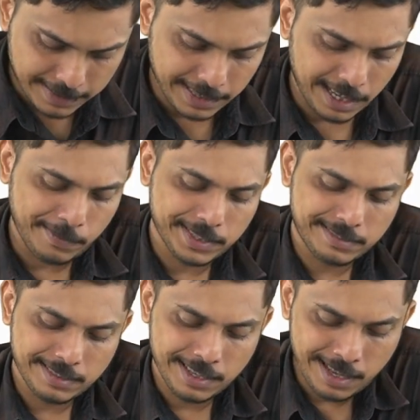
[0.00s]
the
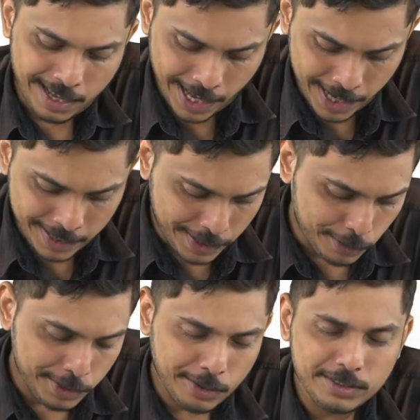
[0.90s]
syllabus. And
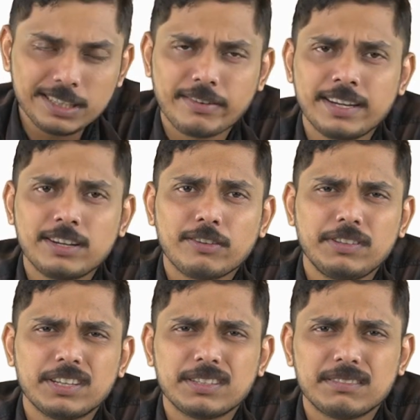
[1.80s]
you know the trend of
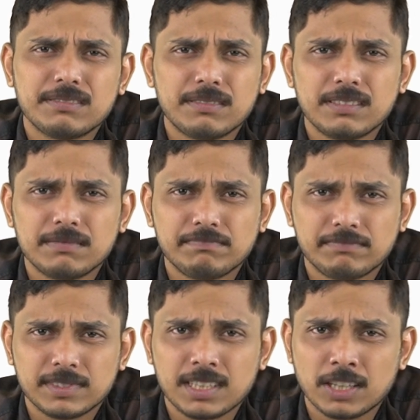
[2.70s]
the
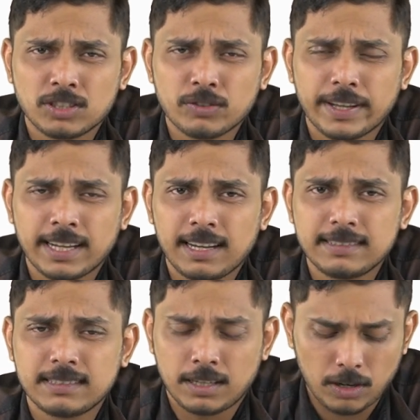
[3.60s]
cutoff
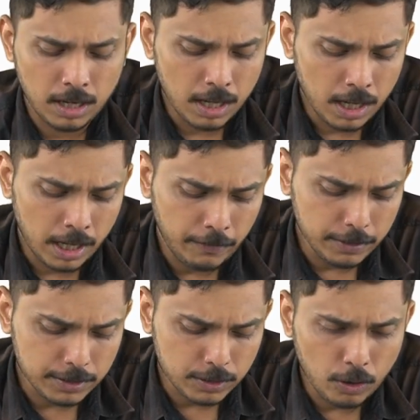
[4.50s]
analysis and all. If
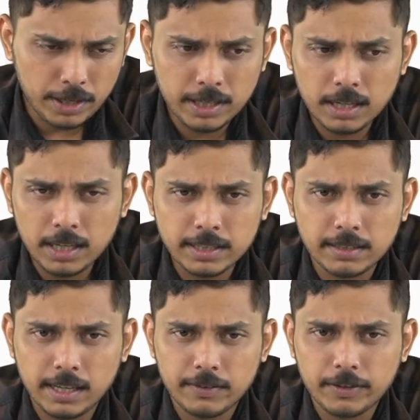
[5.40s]
you score nearly
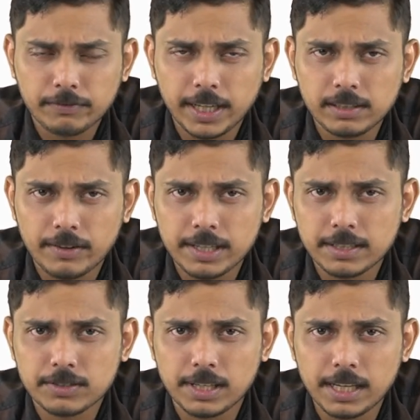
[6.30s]
350,
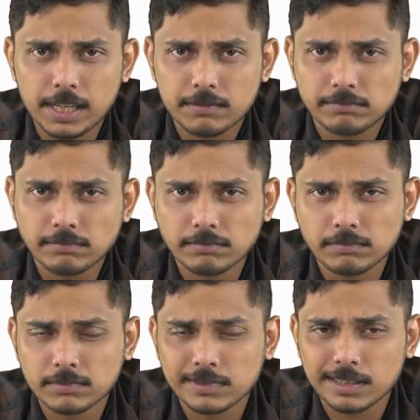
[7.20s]
360,
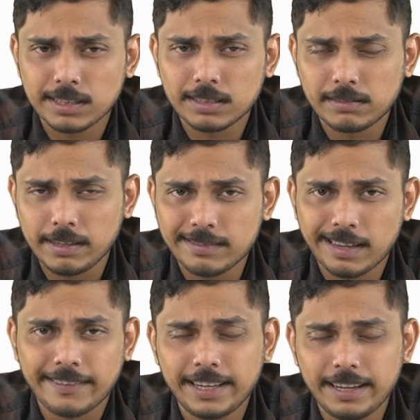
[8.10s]

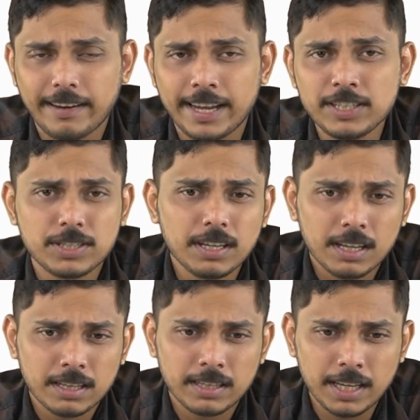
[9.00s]
370 range,
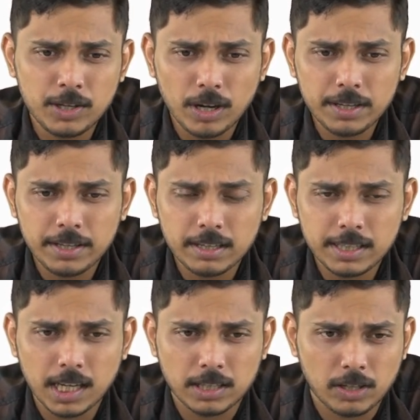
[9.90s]
then you are near
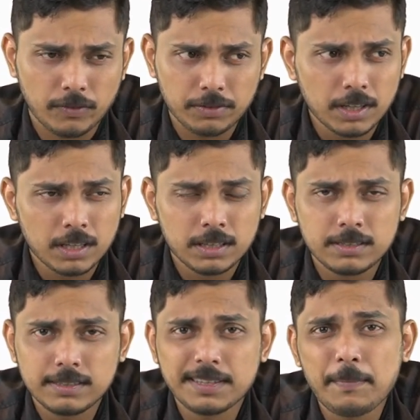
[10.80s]
the cutoff.
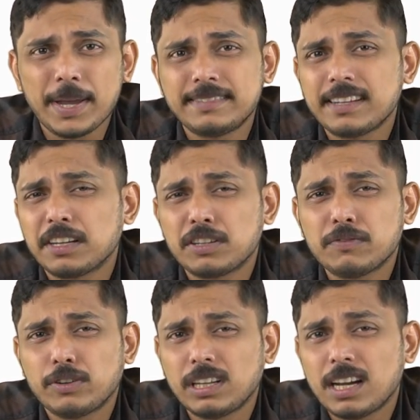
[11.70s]
This is the basic
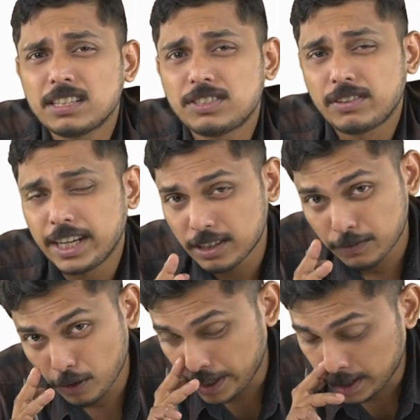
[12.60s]
cutoff for the last 3 to
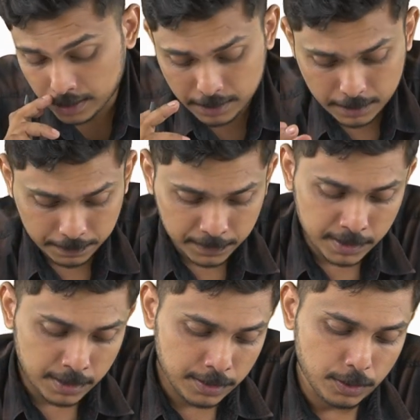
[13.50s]
4 years.
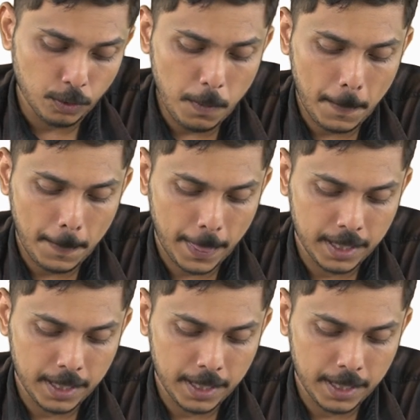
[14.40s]
So